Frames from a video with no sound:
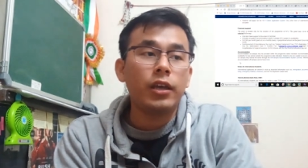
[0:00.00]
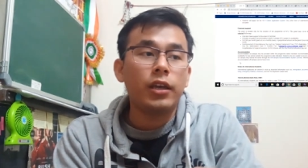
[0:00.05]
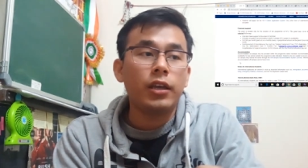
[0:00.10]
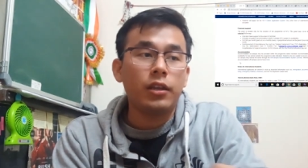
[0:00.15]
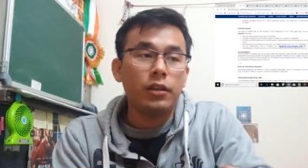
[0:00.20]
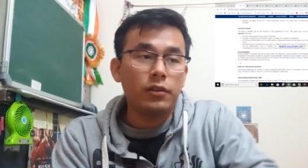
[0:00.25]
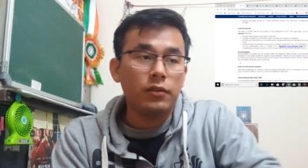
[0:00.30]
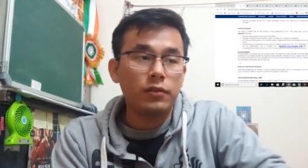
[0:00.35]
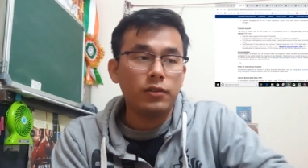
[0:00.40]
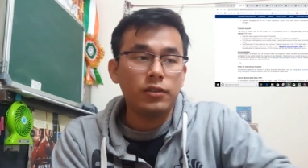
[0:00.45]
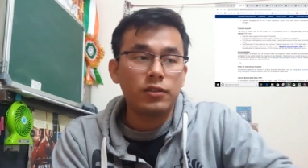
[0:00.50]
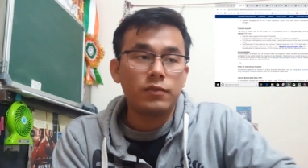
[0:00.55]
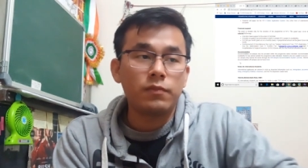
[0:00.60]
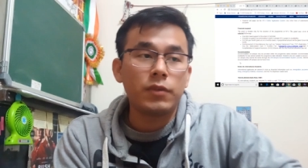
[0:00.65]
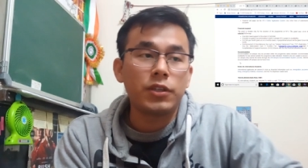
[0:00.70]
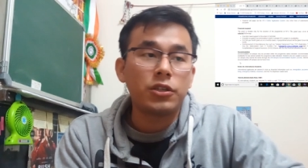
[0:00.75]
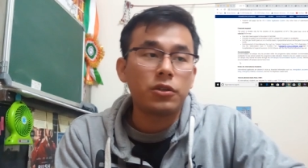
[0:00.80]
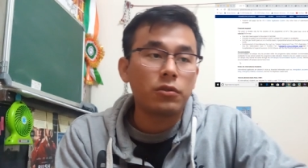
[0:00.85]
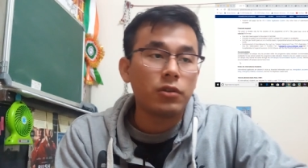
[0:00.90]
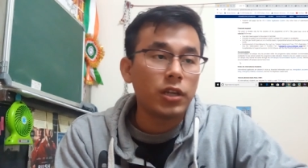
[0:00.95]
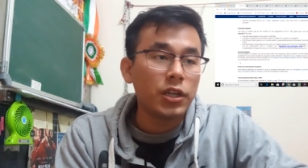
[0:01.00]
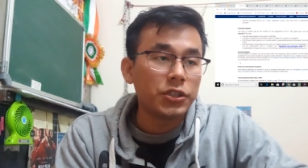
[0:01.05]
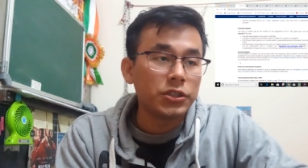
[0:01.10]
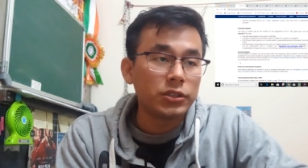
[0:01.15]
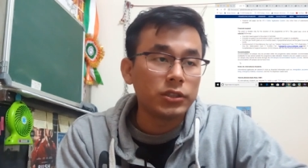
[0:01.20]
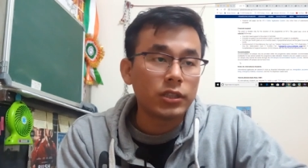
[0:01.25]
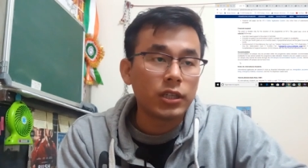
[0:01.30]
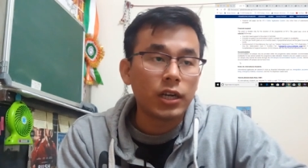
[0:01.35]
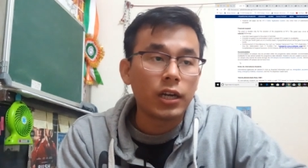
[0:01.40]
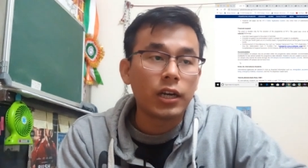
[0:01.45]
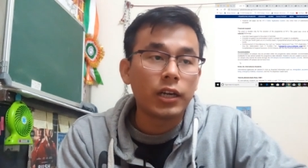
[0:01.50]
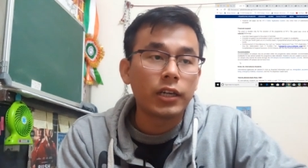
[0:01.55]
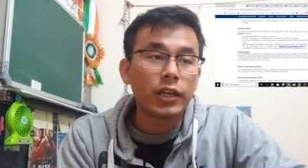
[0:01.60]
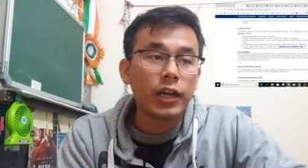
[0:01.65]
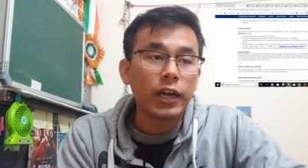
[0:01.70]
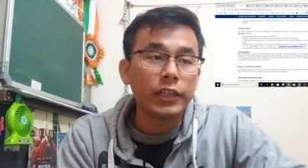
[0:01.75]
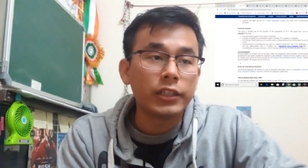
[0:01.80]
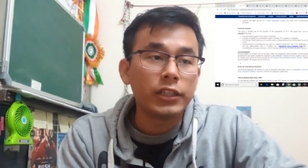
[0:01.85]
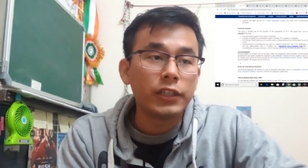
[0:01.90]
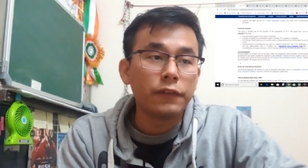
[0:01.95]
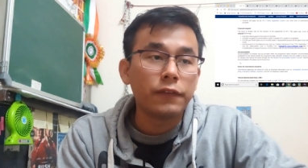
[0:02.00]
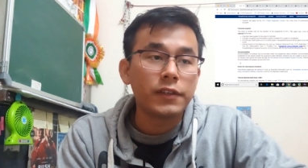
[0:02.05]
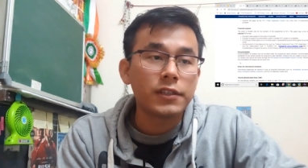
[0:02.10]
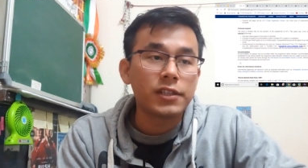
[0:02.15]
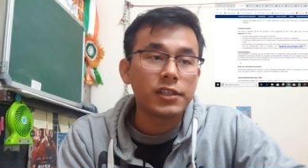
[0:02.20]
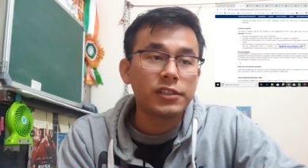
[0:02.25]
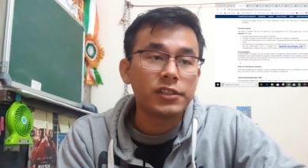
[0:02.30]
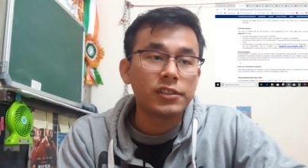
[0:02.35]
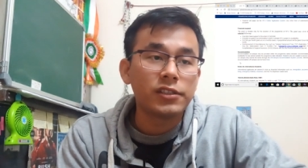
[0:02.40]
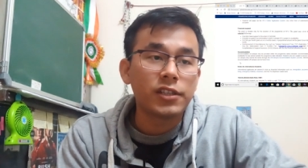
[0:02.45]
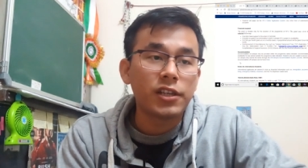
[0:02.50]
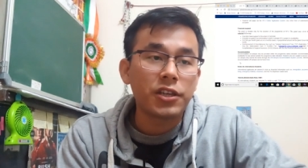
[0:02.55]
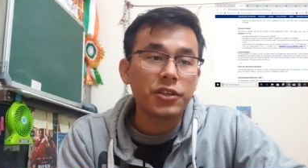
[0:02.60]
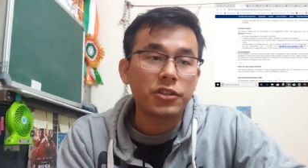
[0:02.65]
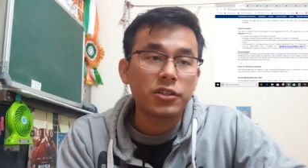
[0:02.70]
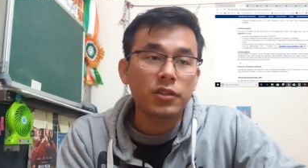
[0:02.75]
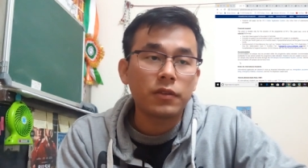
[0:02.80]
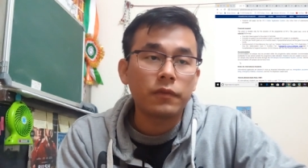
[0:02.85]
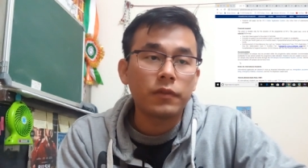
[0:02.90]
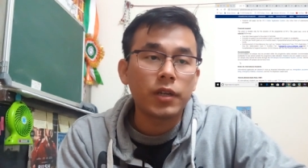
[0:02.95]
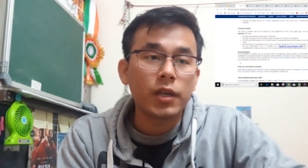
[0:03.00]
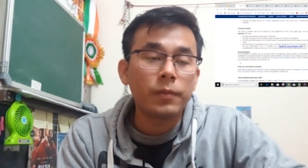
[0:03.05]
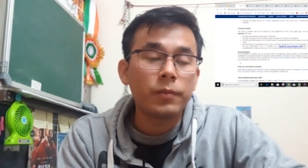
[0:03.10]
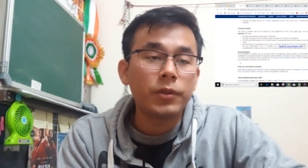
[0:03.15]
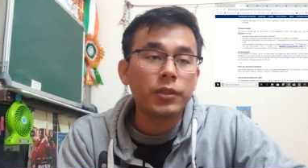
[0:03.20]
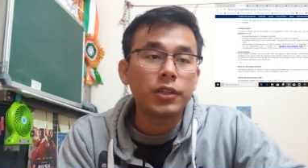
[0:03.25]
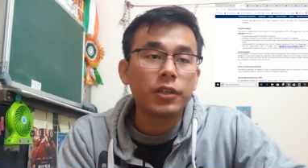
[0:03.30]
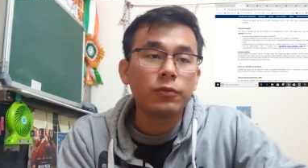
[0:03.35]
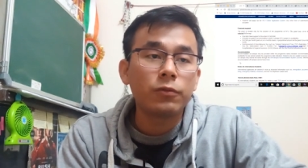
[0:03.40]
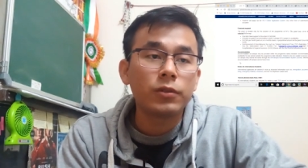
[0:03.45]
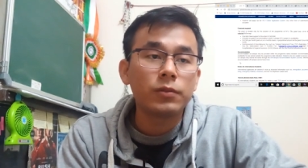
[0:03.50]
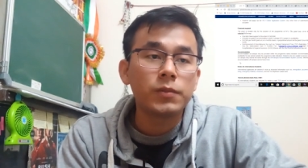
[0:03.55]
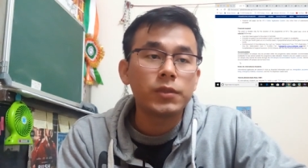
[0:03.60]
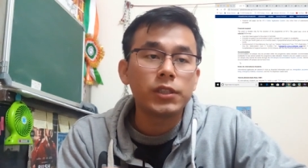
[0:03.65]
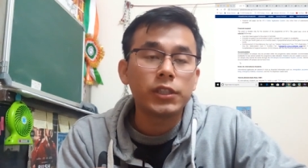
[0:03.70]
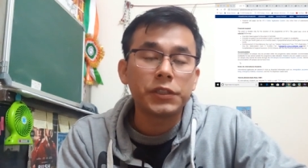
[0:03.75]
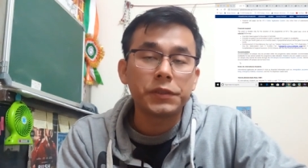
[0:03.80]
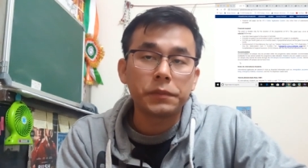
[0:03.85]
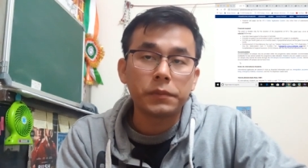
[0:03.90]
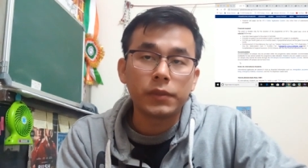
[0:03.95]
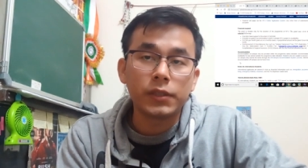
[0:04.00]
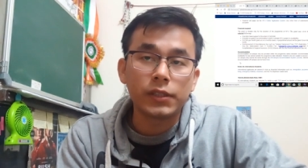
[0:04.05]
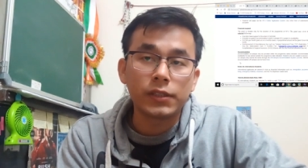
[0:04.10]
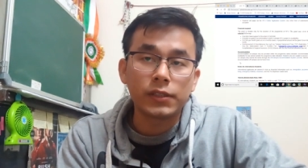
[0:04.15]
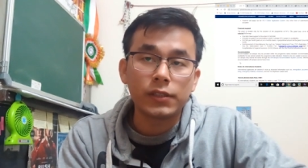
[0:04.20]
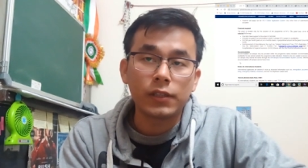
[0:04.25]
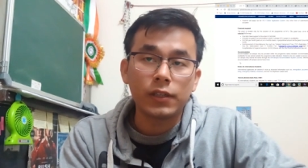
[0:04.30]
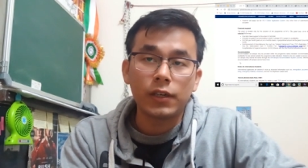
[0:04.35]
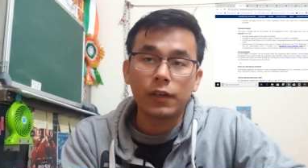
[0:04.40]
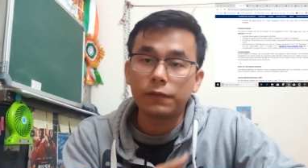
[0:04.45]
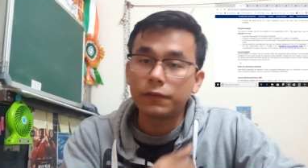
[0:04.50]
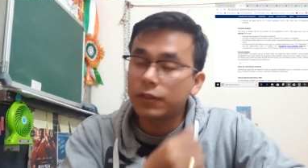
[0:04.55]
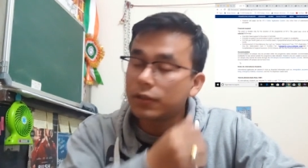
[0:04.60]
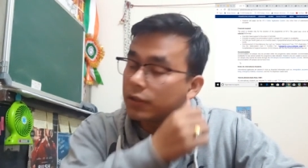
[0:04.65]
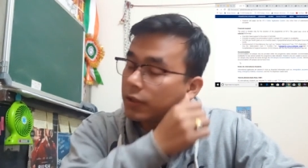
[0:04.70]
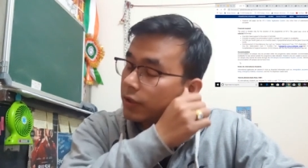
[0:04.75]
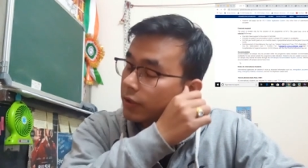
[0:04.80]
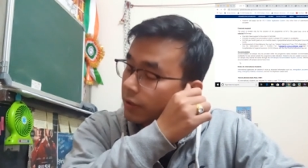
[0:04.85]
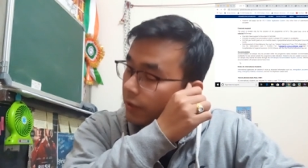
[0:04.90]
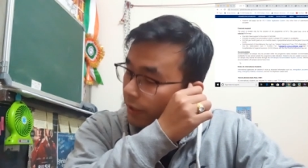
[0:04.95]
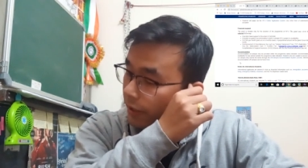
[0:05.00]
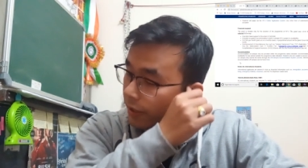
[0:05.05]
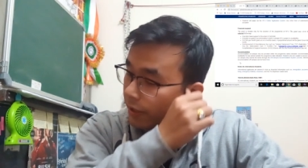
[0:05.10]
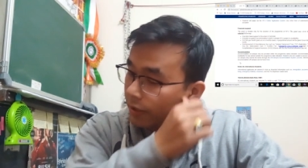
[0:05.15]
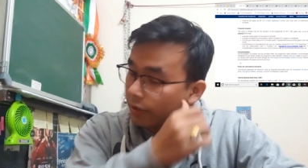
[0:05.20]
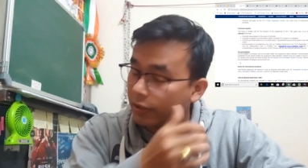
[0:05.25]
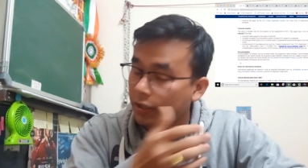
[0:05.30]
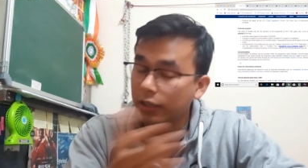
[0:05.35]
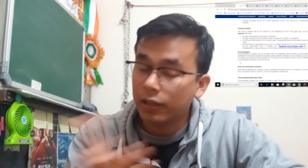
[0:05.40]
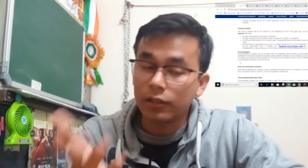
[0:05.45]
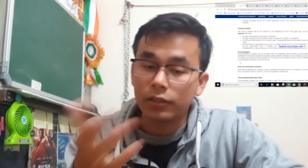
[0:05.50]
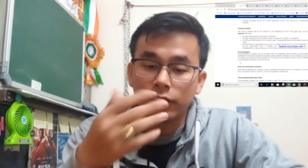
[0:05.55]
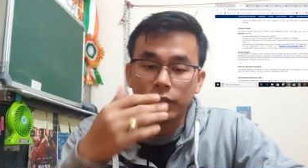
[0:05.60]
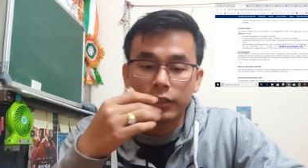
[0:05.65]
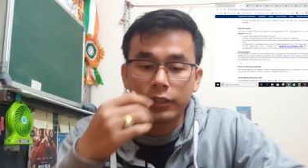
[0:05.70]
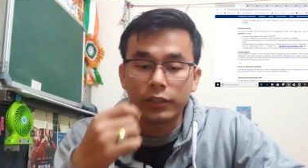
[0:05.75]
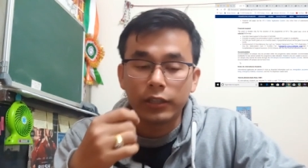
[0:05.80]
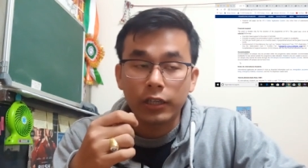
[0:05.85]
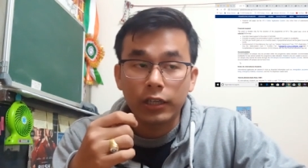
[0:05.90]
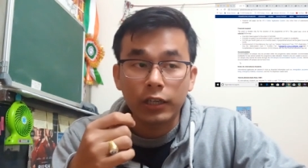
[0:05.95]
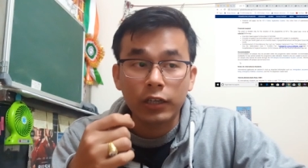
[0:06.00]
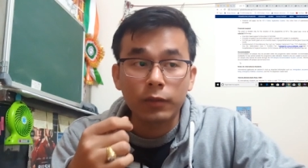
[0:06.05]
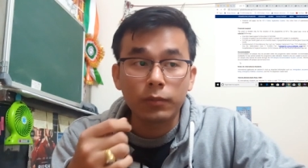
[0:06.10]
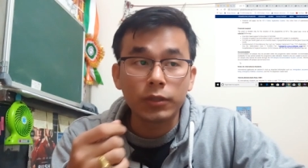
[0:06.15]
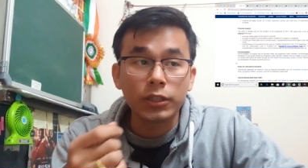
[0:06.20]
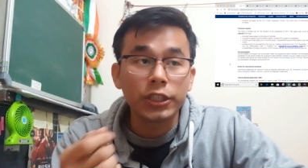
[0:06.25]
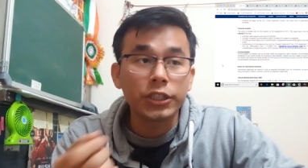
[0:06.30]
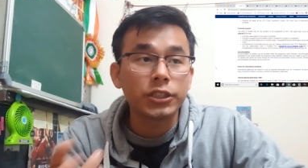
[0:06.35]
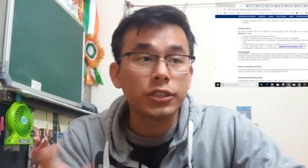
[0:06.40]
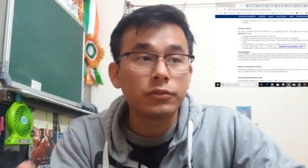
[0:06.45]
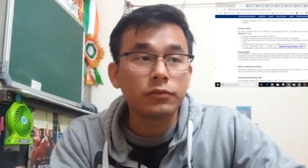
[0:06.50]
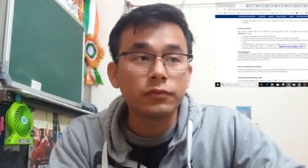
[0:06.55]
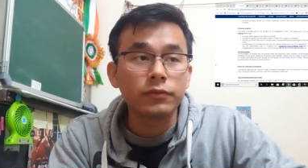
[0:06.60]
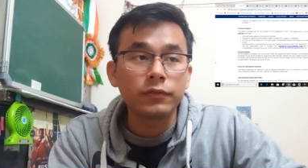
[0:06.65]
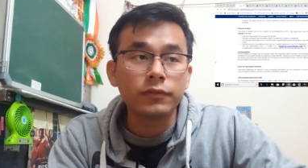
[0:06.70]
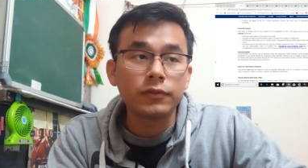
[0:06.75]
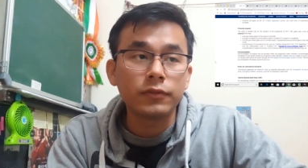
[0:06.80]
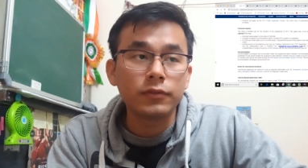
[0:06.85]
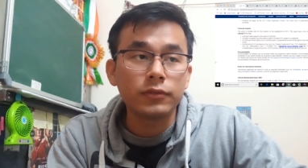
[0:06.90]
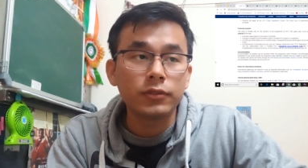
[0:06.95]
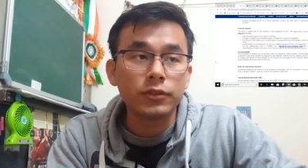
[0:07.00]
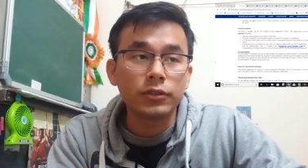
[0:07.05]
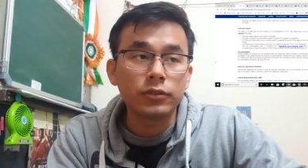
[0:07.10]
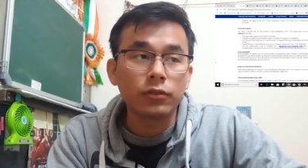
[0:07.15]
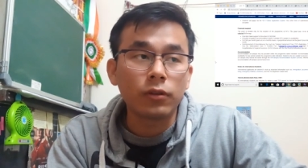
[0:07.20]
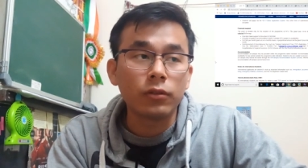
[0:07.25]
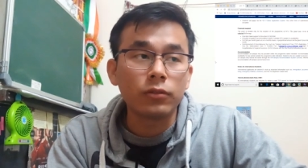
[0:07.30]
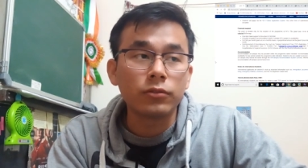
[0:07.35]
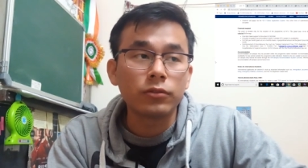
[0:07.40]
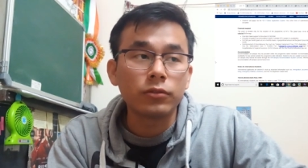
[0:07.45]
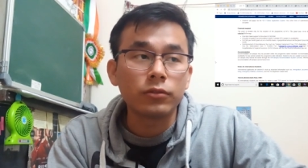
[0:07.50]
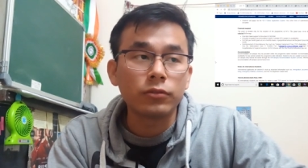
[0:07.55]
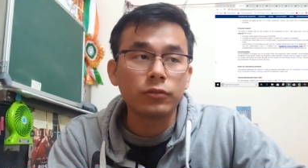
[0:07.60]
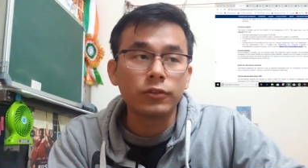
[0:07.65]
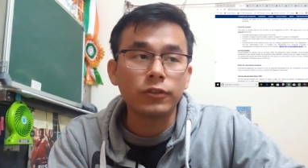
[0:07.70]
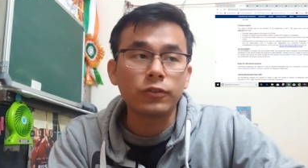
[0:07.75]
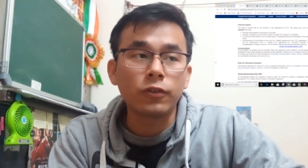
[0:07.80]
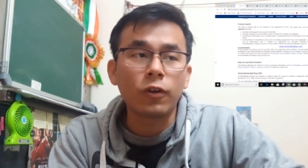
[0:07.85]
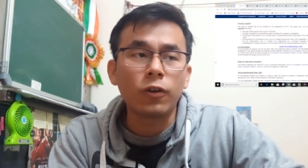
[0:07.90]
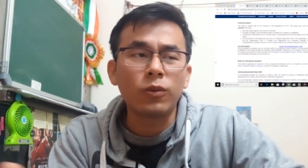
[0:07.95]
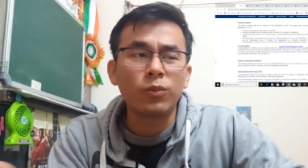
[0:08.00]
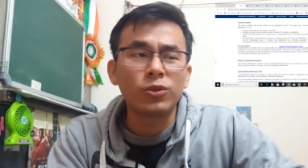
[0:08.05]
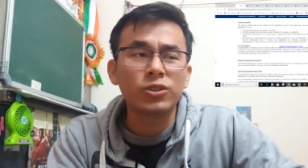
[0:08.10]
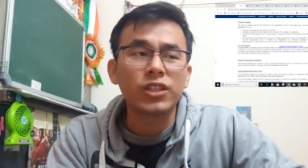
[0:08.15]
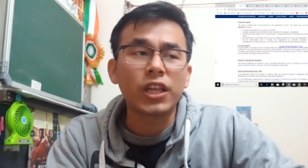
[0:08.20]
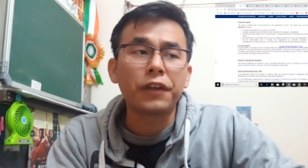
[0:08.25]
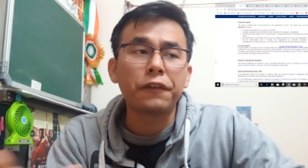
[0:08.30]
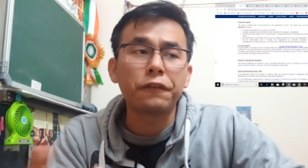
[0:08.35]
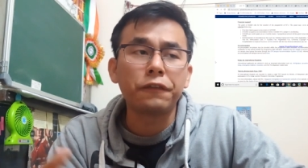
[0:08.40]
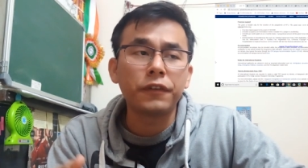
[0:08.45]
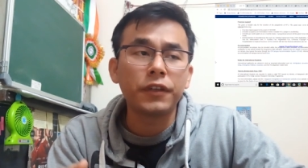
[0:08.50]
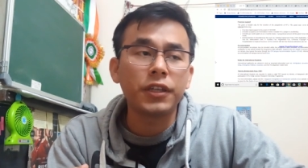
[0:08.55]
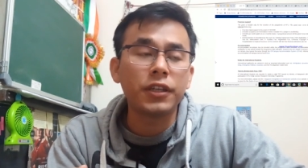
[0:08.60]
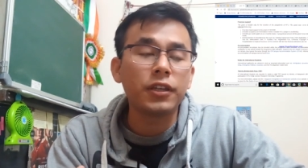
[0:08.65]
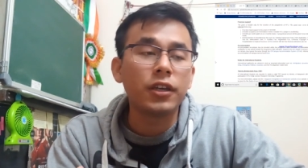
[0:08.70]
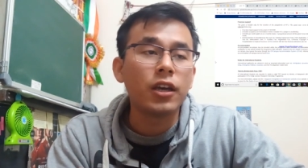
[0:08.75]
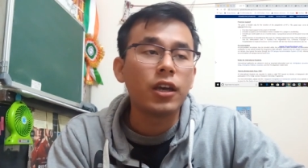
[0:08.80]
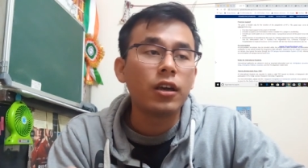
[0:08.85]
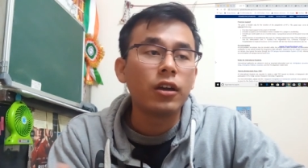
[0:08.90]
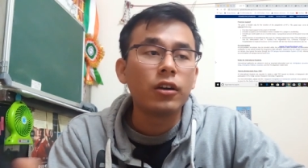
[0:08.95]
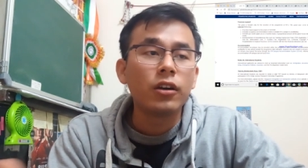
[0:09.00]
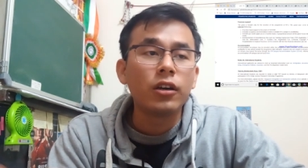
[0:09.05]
And this matriculation card, IT facilities, registration, everything will be reimbursed. After that, the accommodation is almost like free.